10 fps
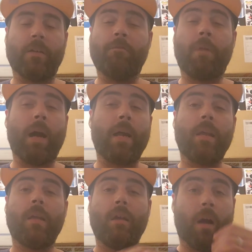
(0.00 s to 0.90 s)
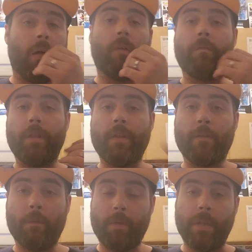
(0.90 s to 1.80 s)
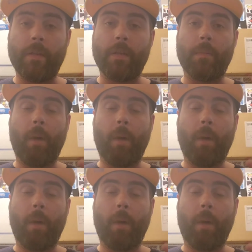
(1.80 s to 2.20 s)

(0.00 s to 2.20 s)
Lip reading: of the